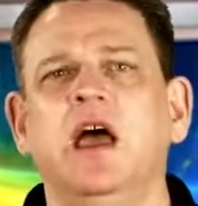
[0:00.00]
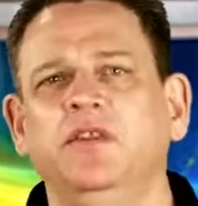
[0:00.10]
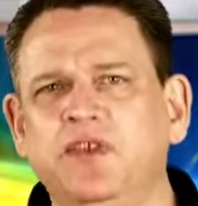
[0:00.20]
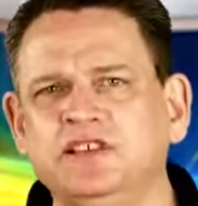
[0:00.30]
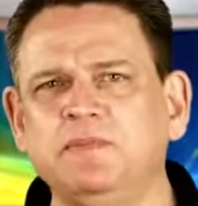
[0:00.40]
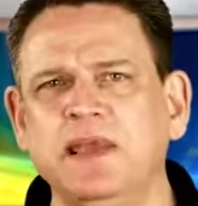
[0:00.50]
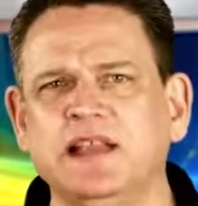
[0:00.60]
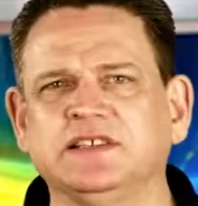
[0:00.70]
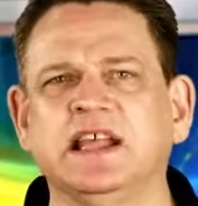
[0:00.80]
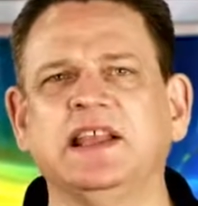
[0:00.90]
This
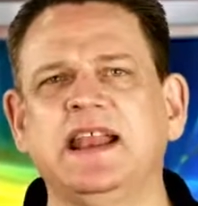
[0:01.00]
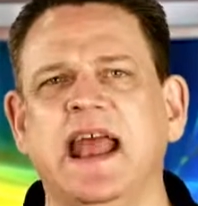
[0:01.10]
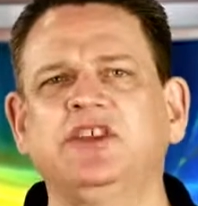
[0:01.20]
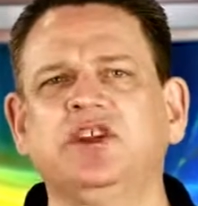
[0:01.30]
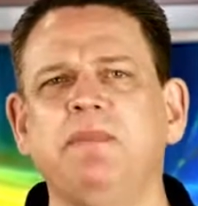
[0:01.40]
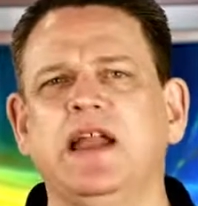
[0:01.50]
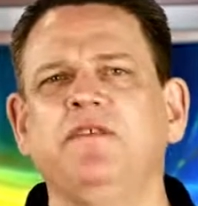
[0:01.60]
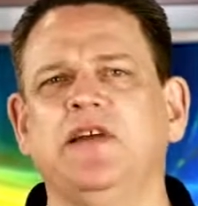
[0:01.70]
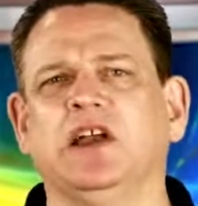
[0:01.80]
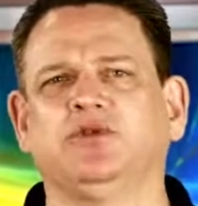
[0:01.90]
means that the Enagic
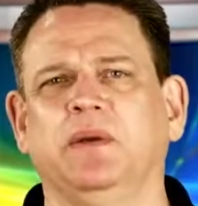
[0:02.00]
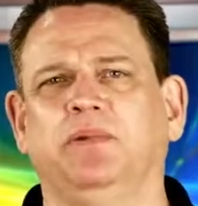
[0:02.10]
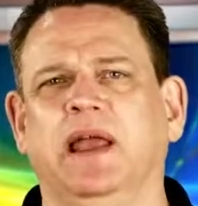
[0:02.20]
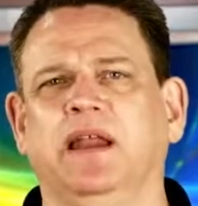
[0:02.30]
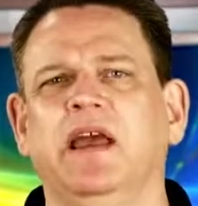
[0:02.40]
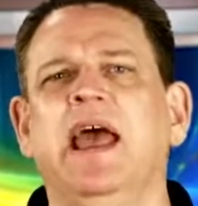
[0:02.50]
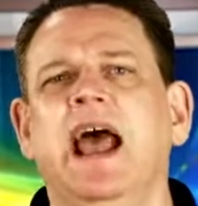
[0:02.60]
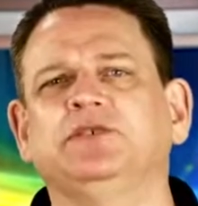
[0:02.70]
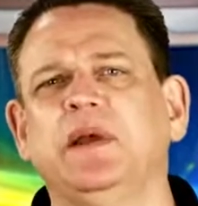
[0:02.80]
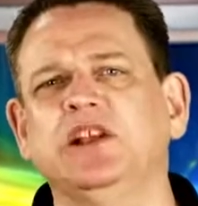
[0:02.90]
manufacturing plant
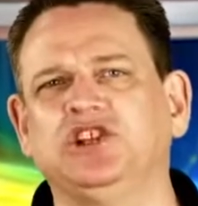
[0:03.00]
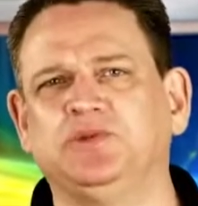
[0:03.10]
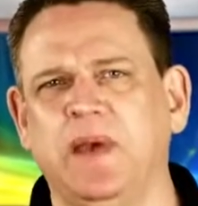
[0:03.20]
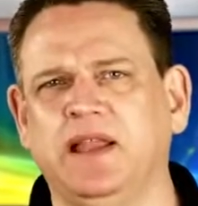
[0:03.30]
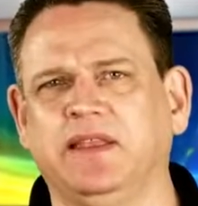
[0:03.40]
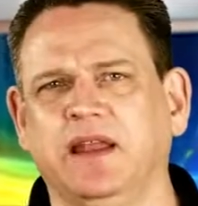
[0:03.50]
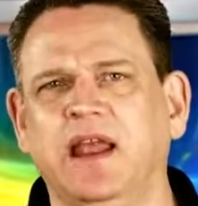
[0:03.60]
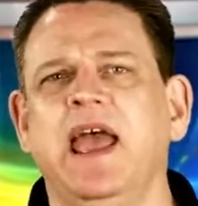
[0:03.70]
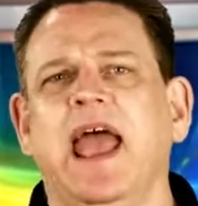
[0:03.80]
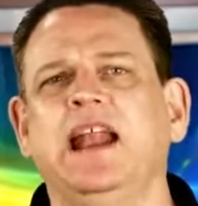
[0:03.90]
has been
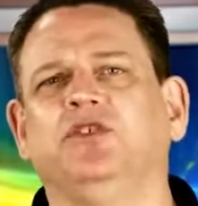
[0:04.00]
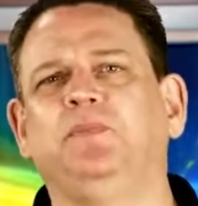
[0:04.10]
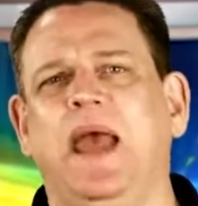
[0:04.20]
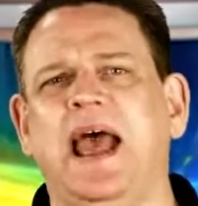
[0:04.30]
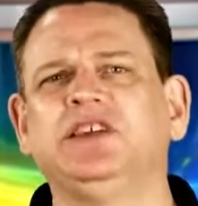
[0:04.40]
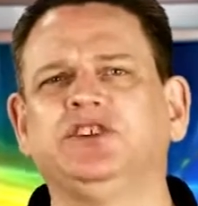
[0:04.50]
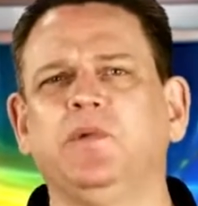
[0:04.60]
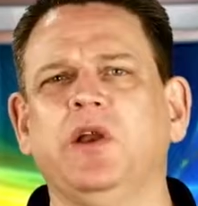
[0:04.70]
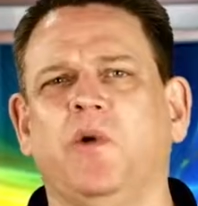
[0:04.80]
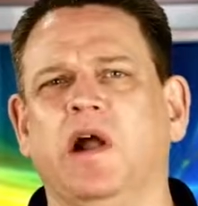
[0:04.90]
inspected and has passed the
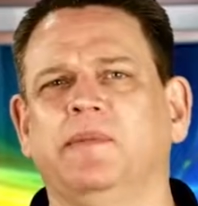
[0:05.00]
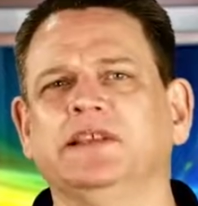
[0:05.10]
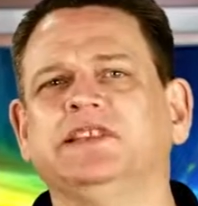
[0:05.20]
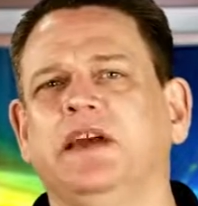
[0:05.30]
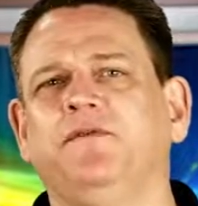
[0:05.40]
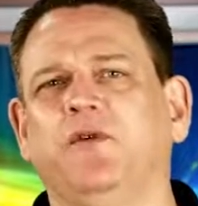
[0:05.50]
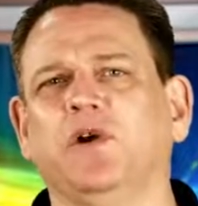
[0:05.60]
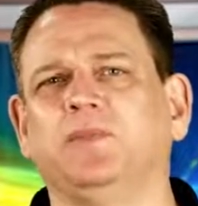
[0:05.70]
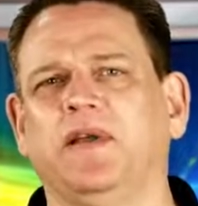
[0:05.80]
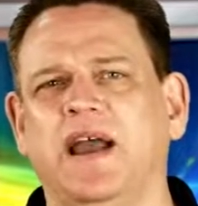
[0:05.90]
requirements set
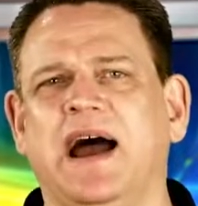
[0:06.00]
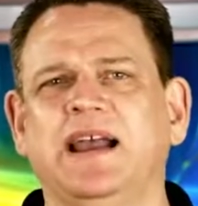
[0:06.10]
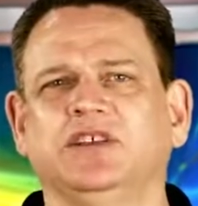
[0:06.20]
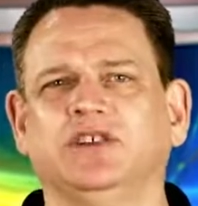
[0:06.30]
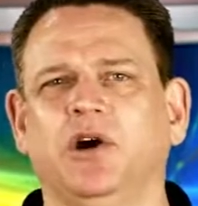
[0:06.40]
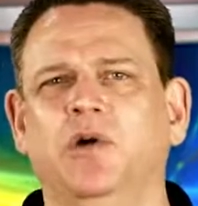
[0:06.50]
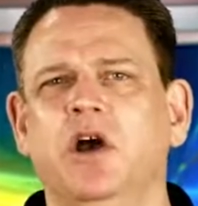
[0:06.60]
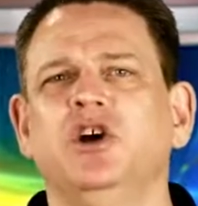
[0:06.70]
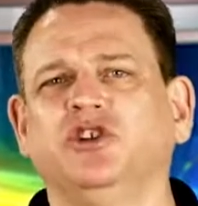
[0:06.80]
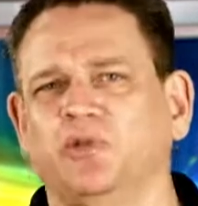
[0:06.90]
forth by the ISO
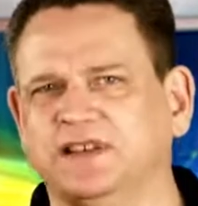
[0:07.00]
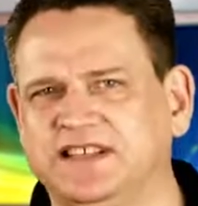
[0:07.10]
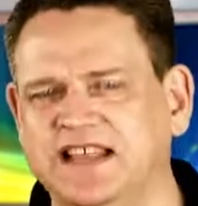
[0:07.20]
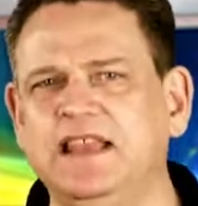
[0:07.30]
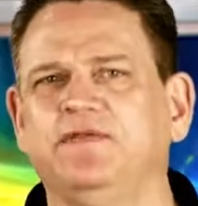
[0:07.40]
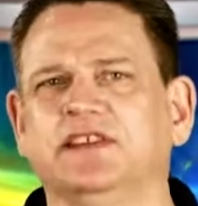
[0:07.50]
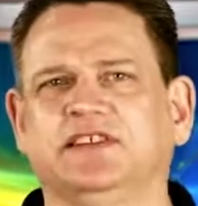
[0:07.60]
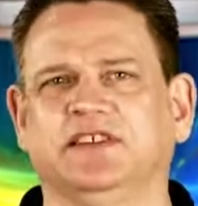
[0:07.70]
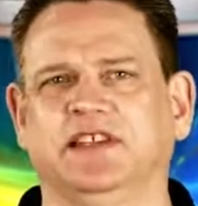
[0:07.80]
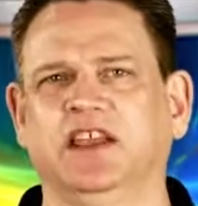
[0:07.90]
to receive this
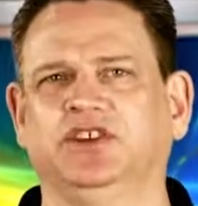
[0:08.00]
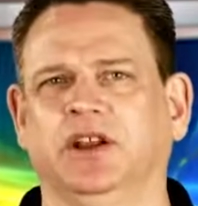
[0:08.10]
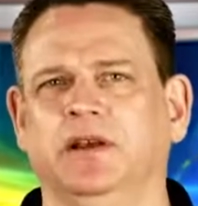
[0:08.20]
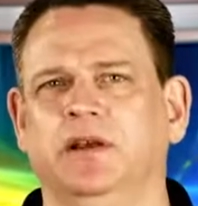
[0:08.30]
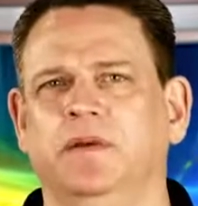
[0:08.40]
distinction.